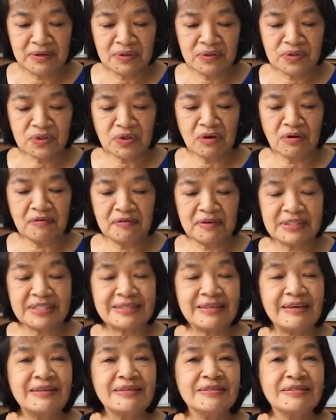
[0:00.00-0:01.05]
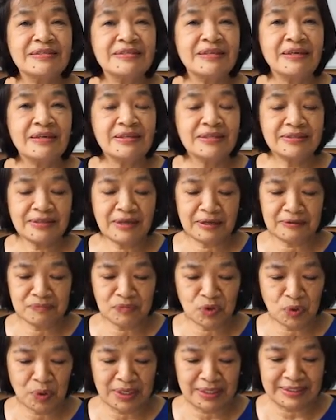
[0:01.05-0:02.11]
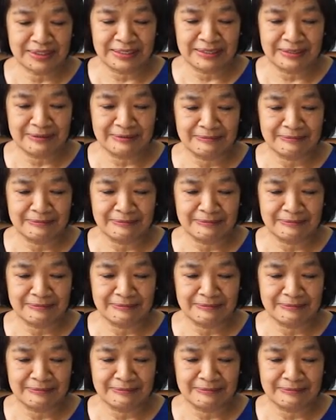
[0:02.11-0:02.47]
Song of Ascents, Psalm 20.